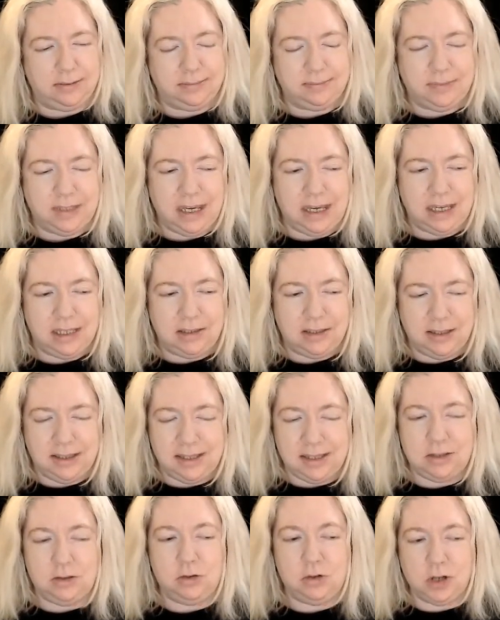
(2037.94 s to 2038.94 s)
It
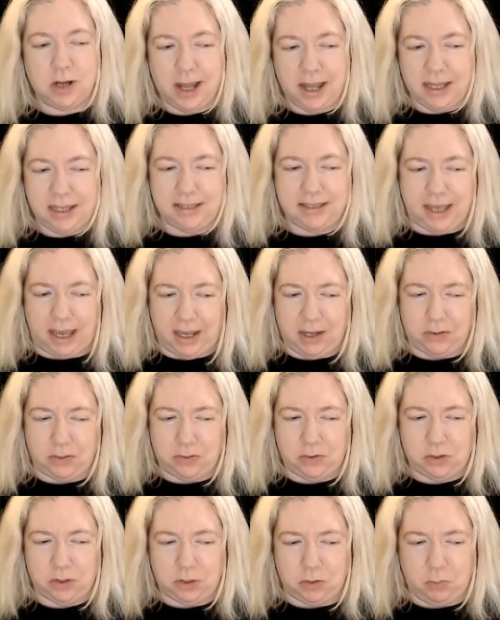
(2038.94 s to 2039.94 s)
did dry down
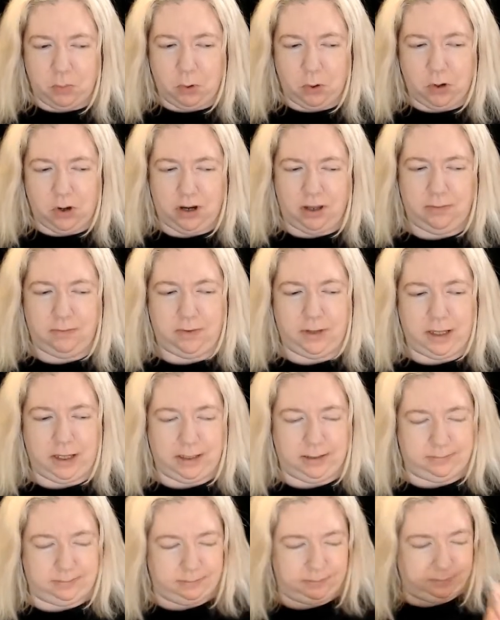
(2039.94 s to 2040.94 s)
to more of
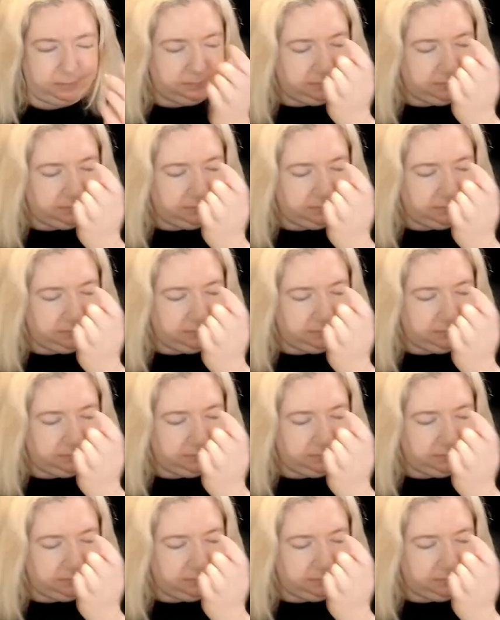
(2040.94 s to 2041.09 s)
a